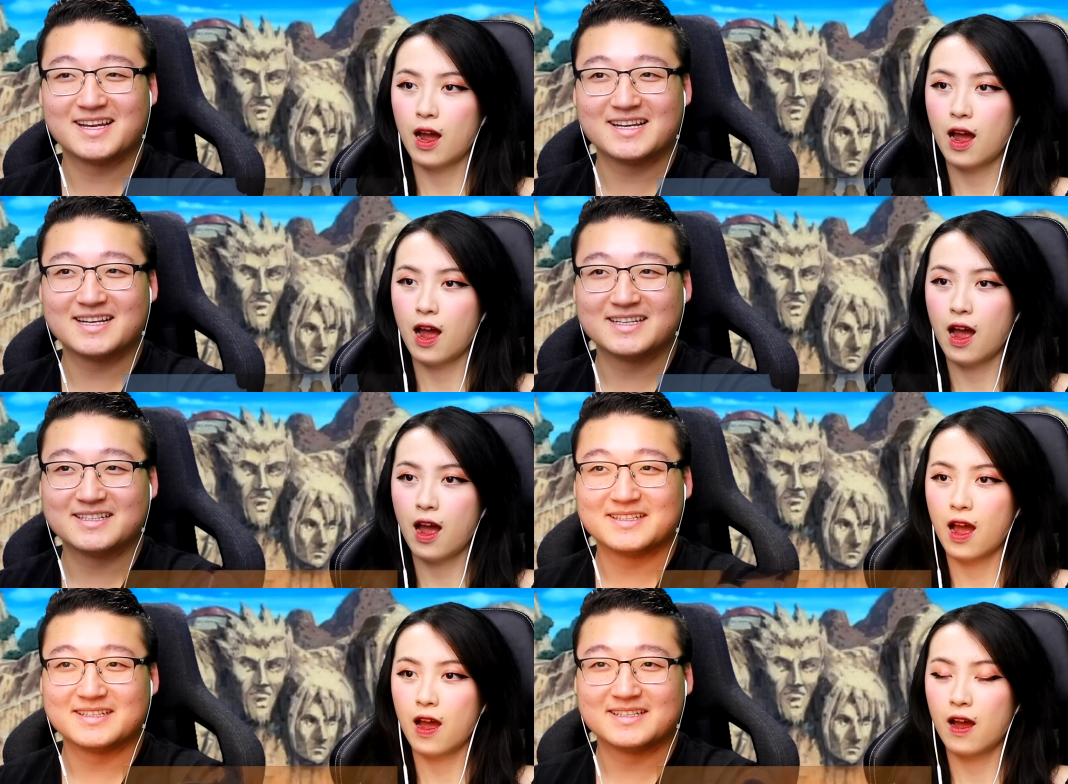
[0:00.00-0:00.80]

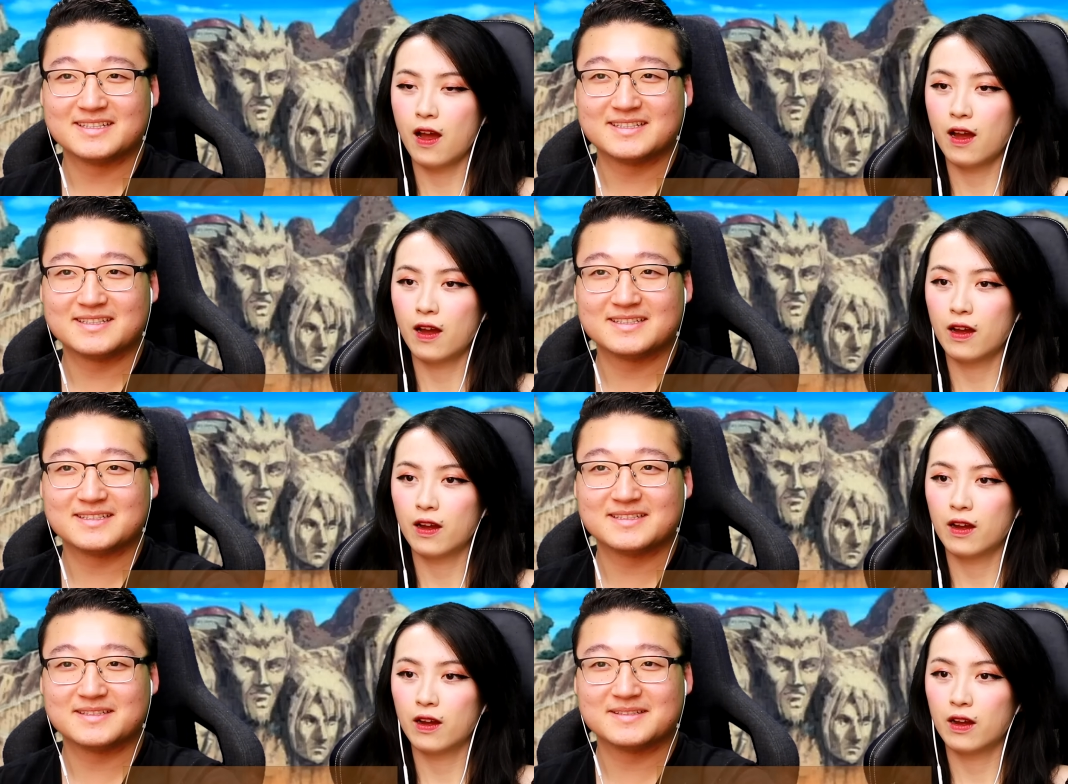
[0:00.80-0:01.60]

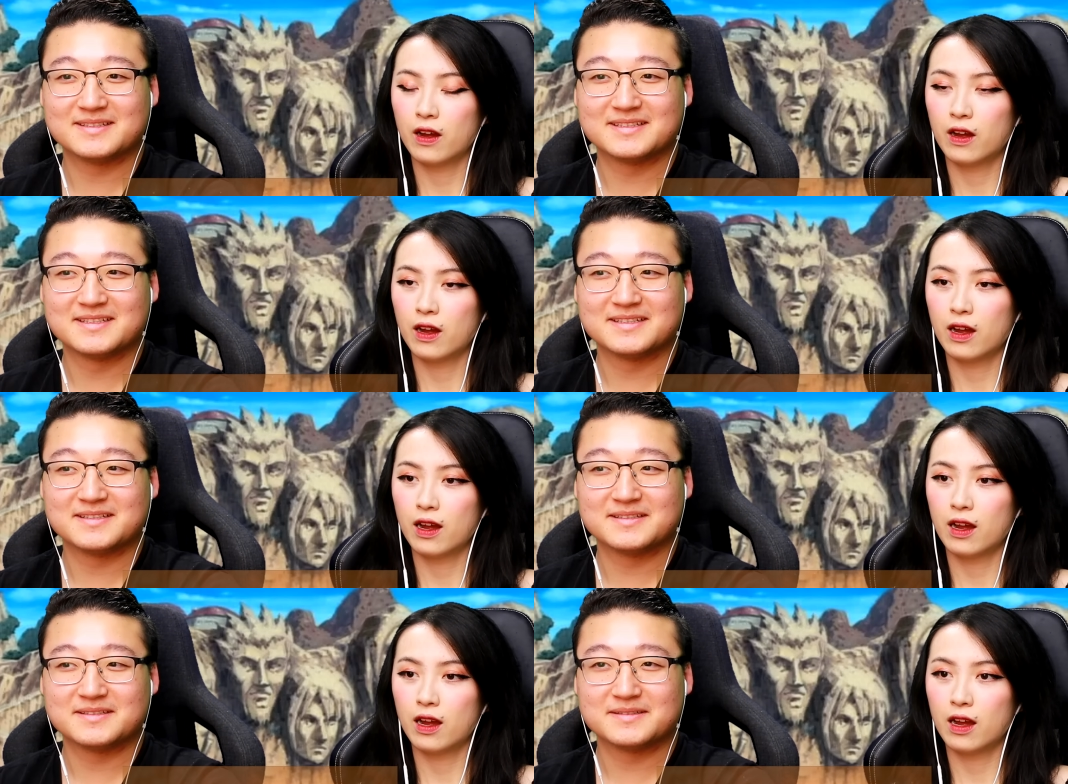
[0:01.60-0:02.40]

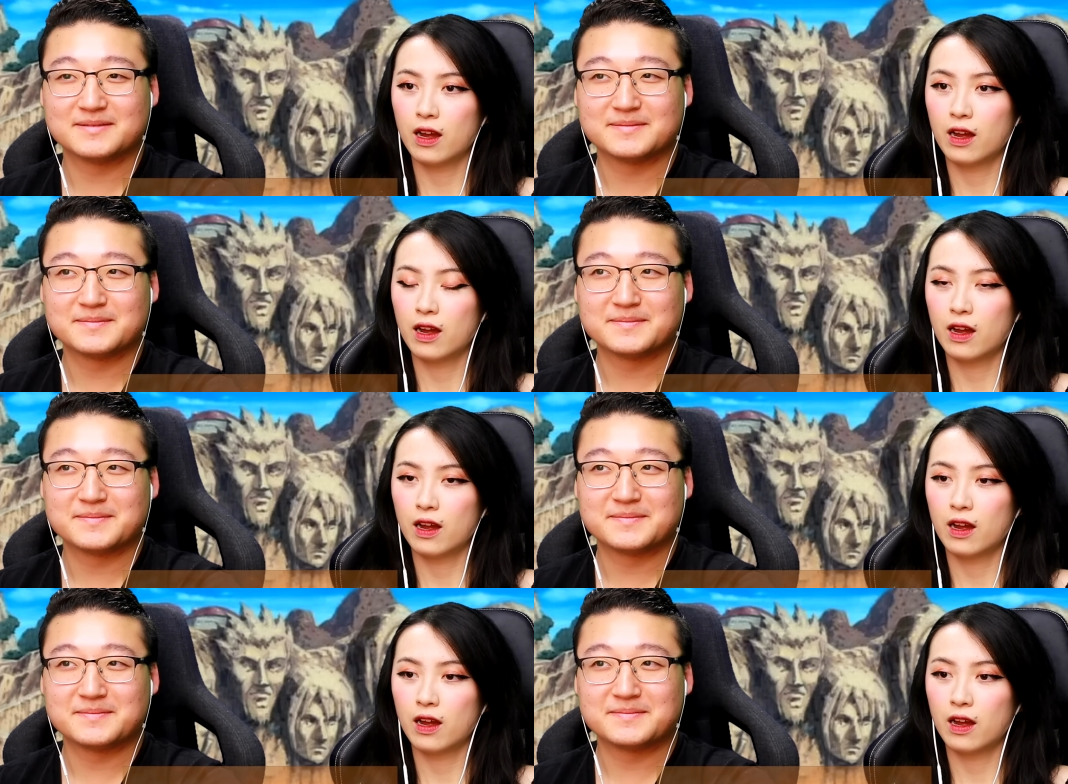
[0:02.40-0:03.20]

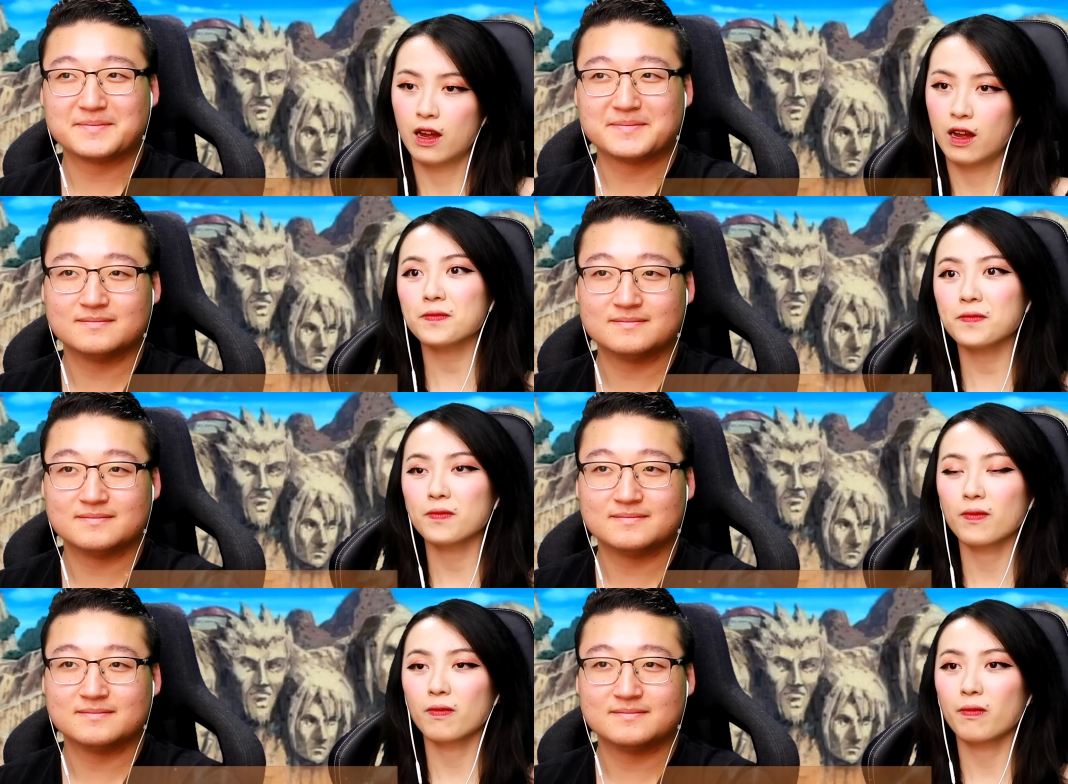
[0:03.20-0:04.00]

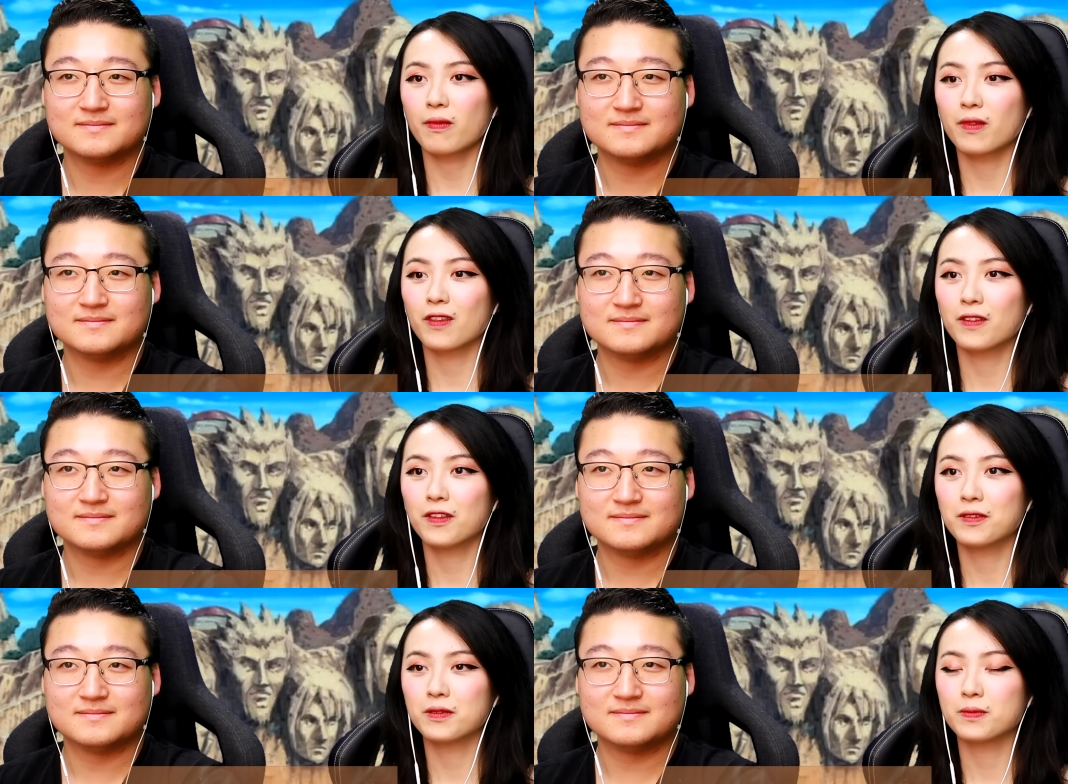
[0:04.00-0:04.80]

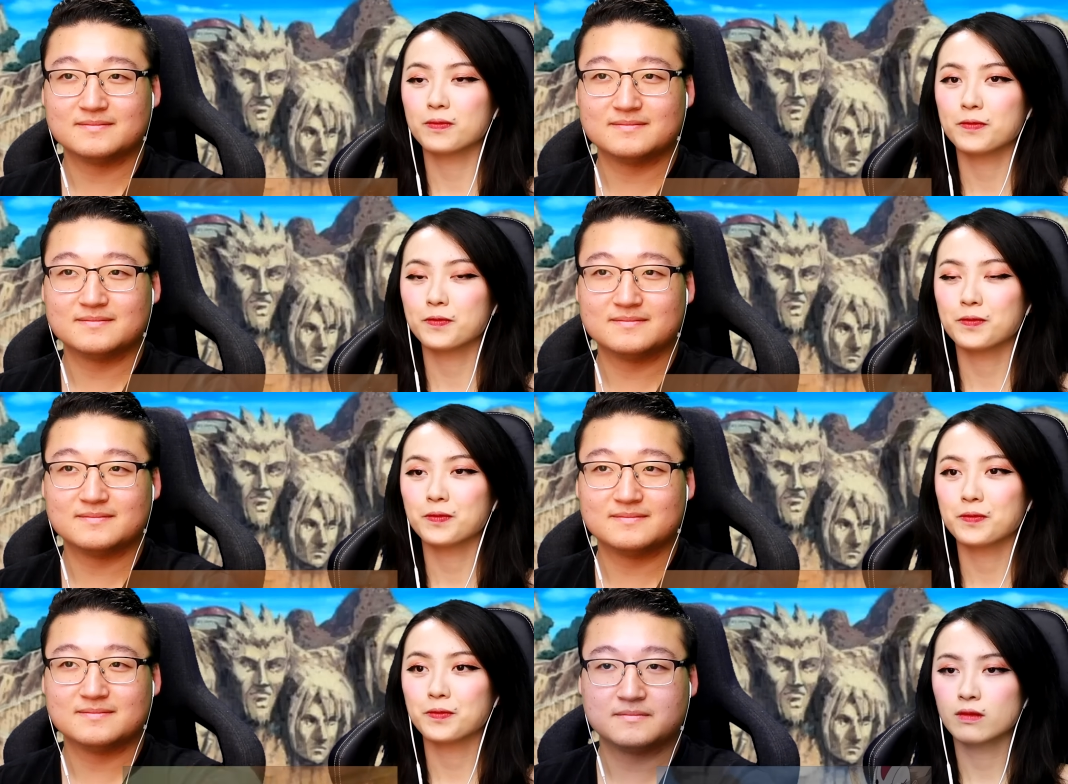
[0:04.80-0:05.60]

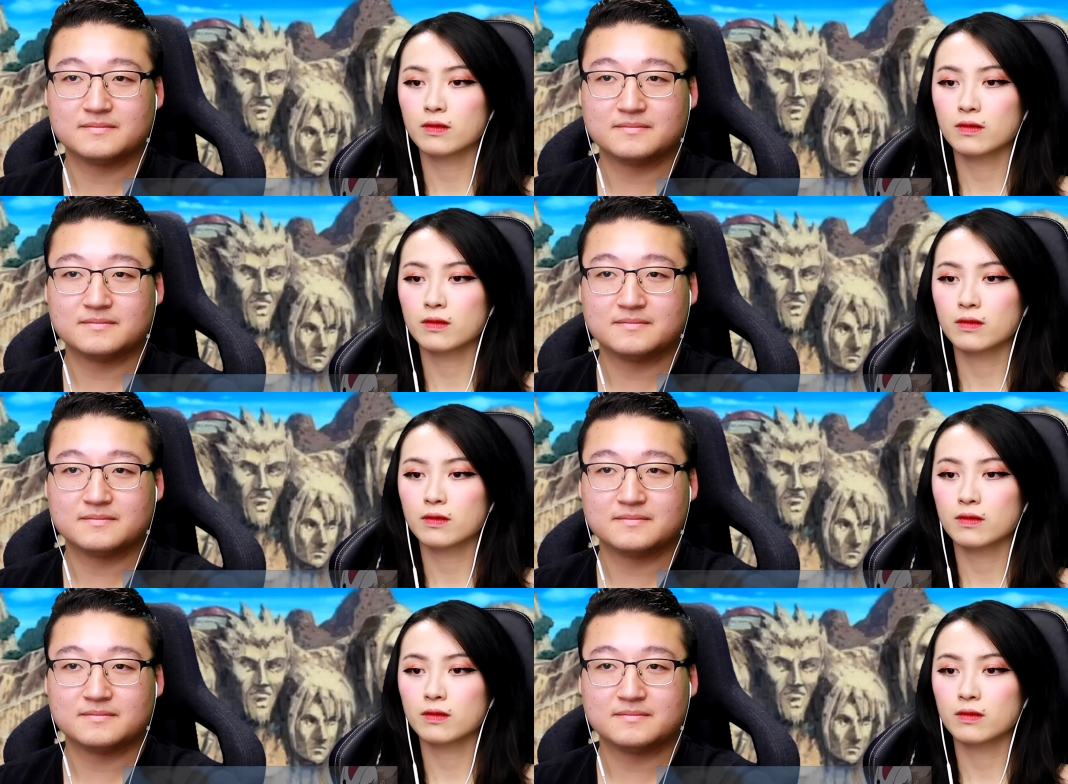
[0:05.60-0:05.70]
No one is speaking in this clip.